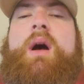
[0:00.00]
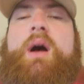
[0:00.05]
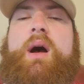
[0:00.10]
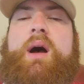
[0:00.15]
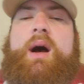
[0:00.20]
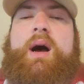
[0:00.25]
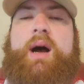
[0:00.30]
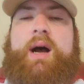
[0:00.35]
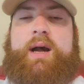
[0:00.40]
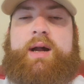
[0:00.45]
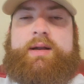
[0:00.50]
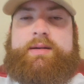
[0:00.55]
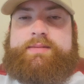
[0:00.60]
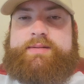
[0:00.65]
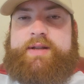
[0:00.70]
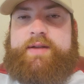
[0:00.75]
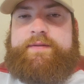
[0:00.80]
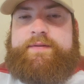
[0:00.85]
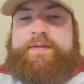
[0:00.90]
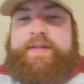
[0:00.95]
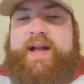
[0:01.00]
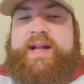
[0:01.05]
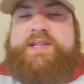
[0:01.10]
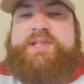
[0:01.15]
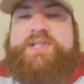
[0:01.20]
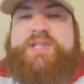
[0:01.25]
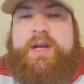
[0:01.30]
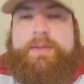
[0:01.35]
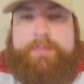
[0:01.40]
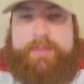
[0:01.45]
And if
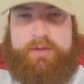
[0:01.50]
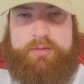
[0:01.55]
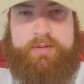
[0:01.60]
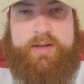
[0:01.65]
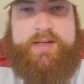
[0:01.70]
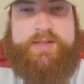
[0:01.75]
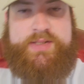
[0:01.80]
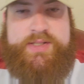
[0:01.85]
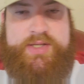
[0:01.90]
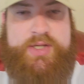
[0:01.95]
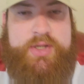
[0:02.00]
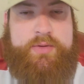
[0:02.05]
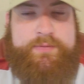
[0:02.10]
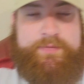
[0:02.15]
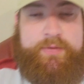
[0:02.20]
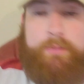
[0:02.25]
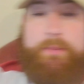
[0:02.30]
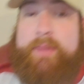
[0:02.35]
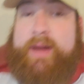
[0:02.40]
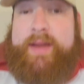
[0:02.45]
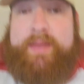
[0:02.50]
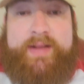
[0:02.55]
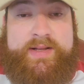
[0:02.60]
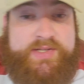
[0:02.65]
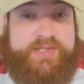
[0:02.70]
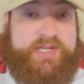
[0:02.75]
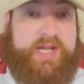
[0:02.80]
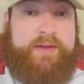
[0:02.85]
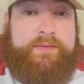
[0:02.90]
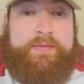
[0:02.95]
that's something you're into, for me,
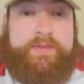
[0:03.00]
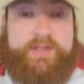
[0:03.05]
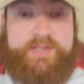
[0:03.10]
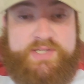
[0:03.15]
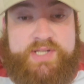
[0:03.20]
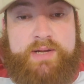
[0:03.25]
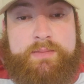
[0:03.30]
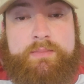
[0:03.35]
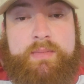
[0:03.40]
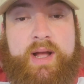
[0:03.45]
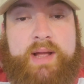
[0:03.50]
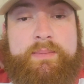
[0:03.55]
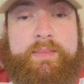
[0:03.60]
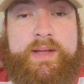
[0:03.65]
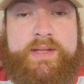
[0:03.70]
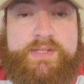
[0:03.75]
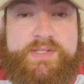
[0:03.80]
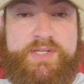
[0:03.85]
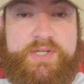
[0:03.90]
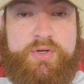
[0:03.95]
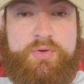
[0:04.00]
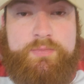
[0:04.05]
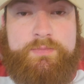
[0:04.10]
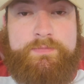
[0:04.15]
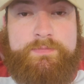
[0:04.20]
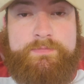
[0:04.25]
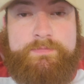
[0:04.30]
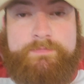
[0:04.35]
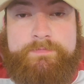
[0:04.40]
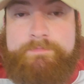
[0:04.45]
that's definitely something I'm into.
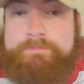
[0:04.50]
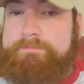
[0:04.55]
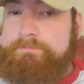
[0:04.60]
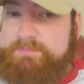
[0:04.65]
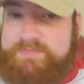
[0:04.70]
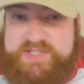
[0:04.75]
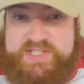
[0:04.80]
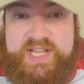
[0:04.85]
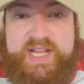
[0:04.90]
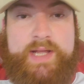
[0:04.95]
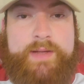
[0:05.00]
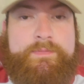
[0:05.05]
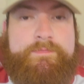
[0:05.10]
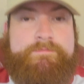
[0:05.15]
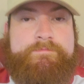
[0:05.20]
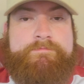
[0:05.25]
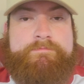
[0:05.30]
See it.